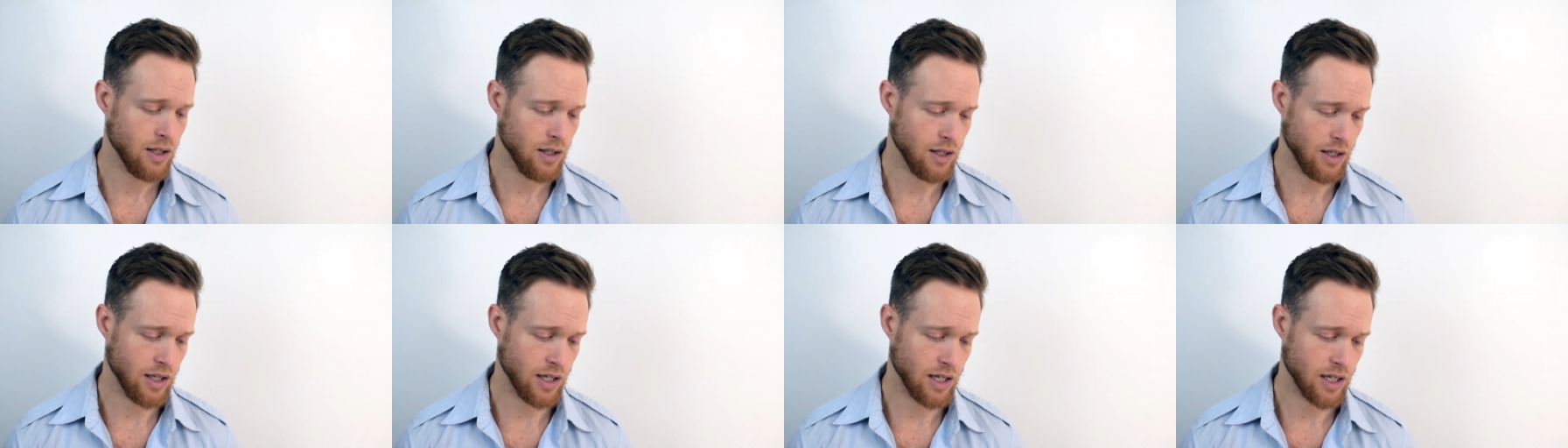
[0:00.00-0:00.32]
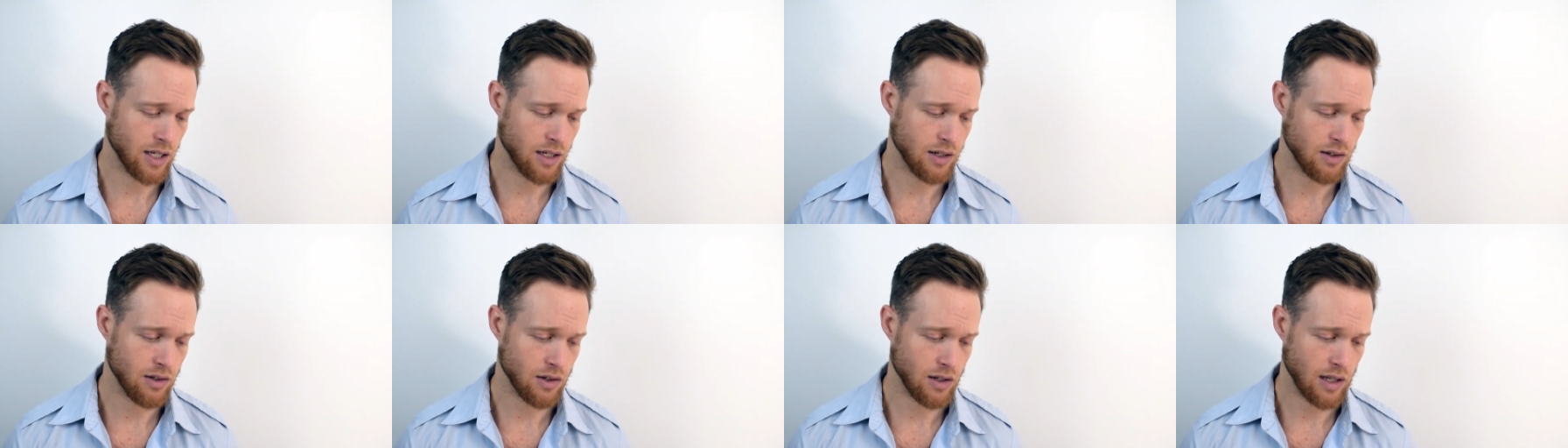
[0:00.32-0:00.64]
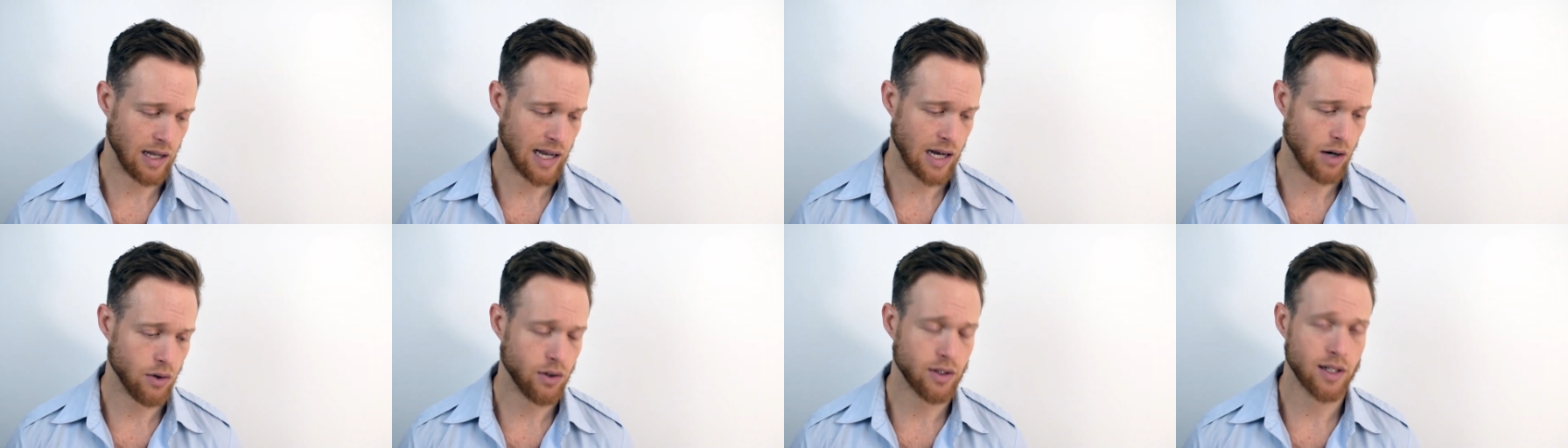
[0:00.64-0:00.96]
and
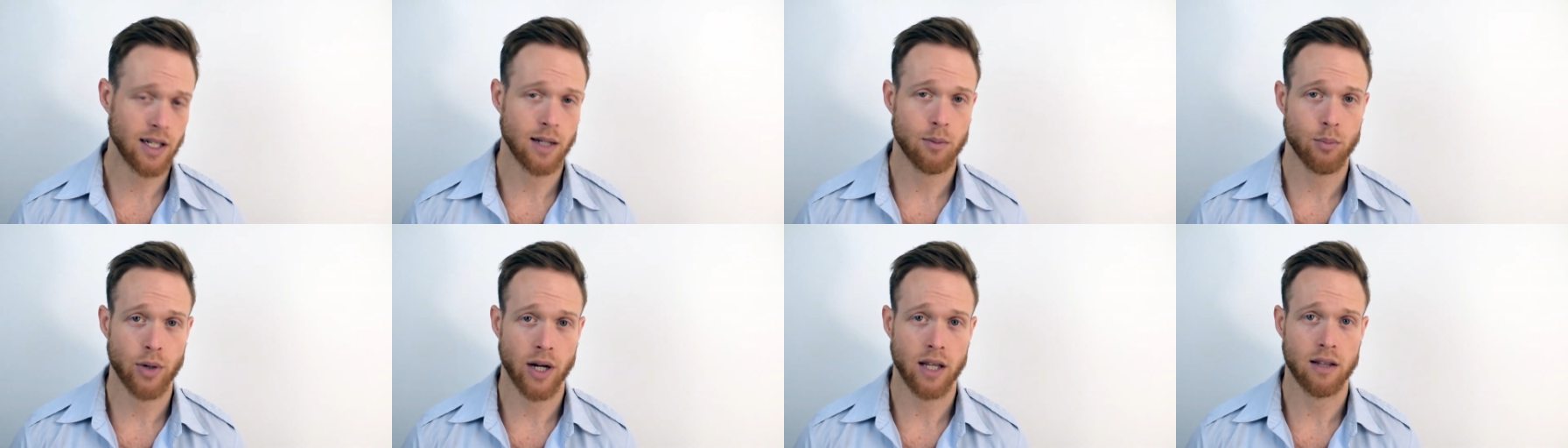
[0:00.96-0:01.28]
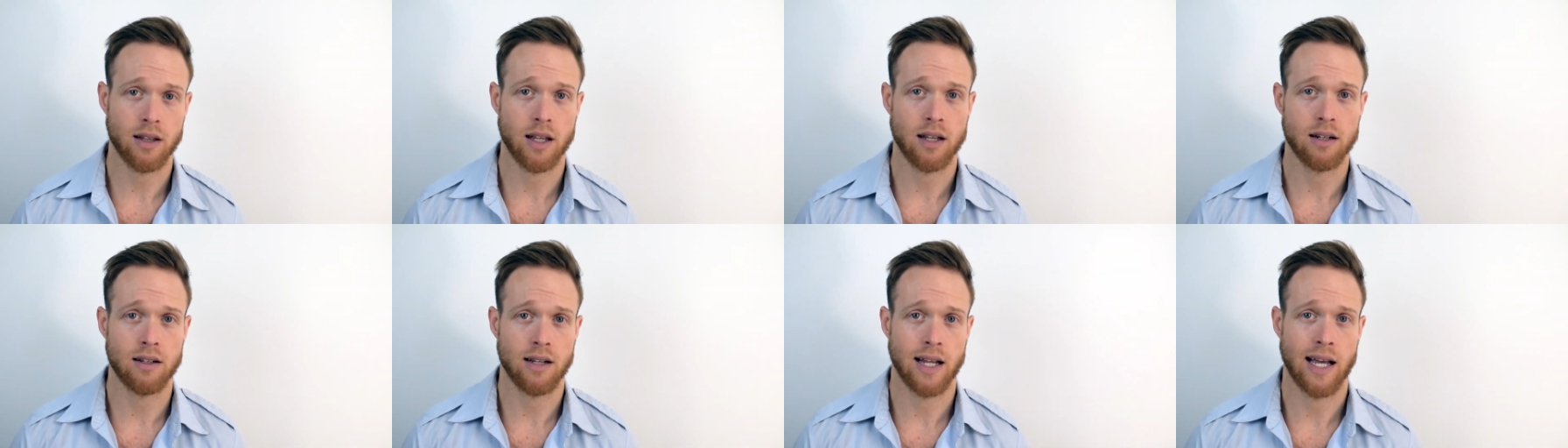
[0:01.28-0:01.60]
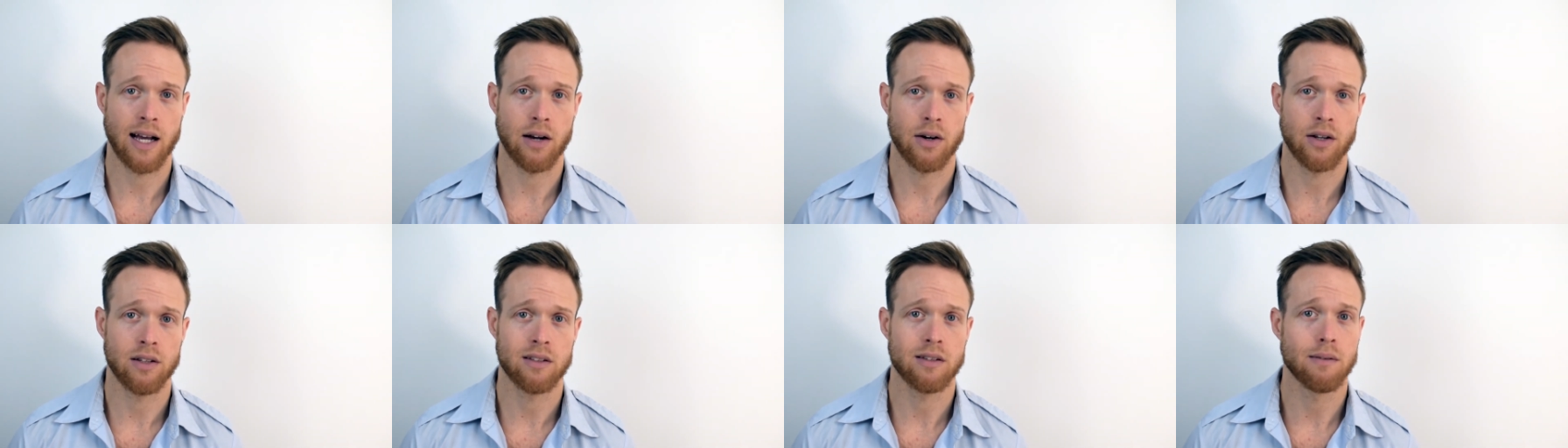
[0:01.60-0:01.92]
how can I break that
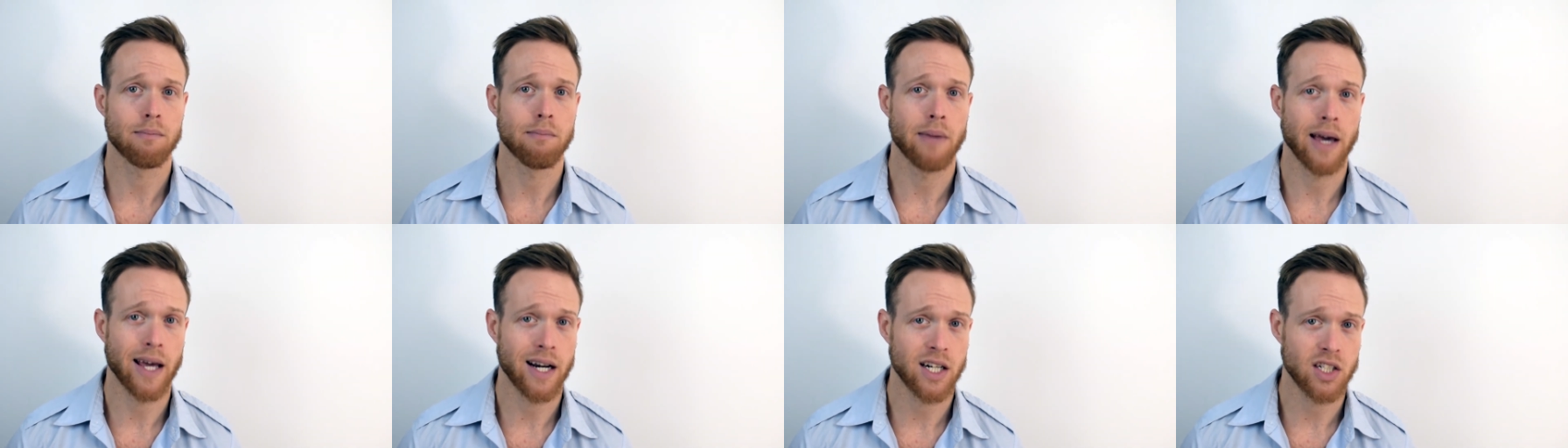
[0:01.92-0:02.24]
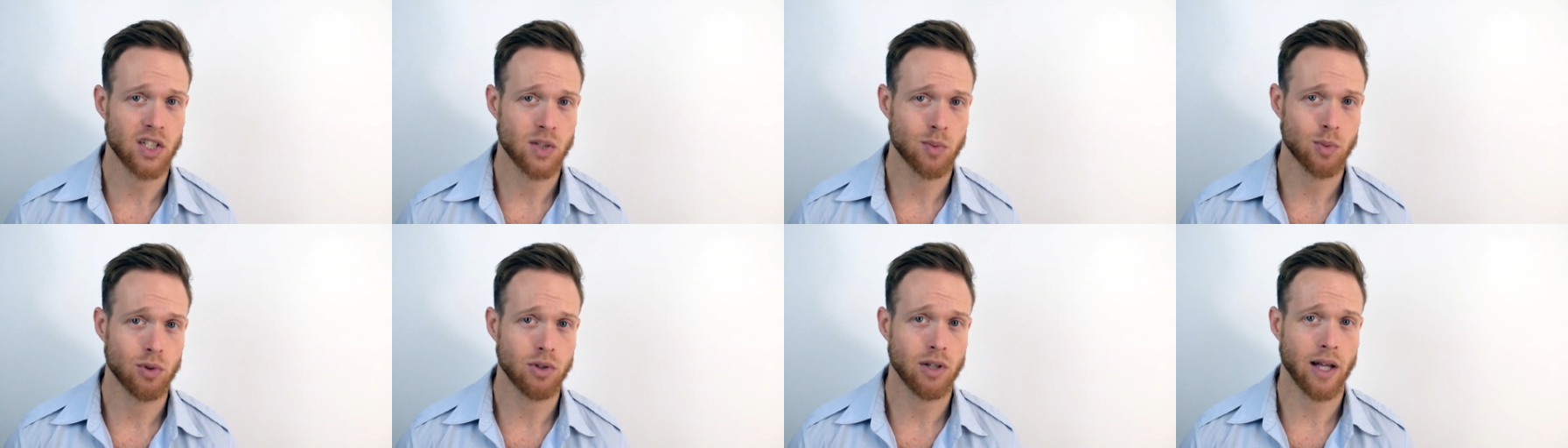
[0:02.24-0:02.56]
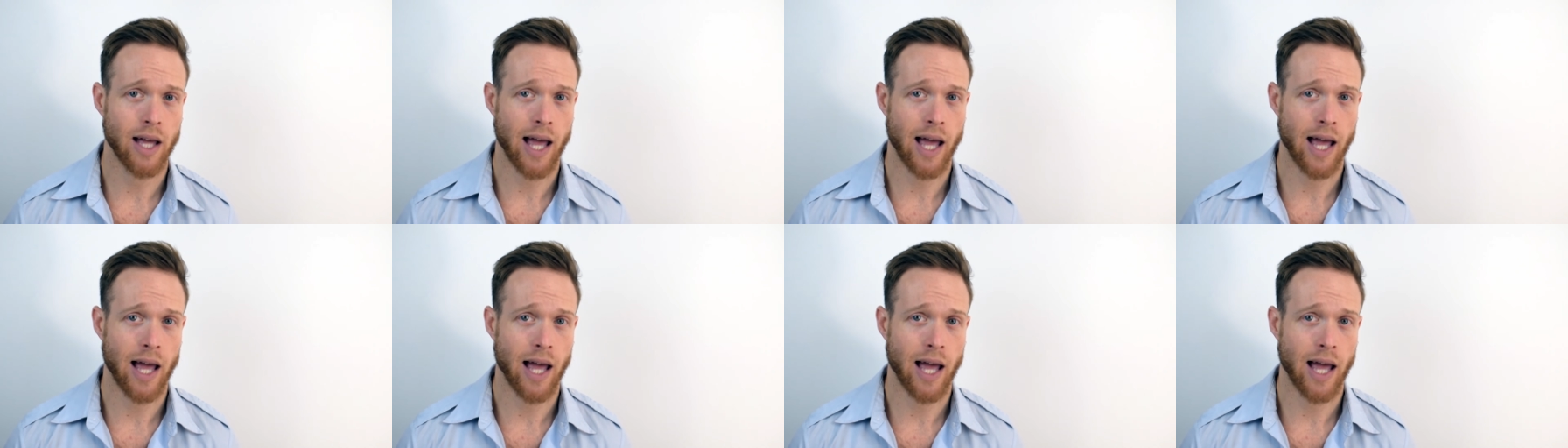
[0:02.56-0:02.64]
down into manageable,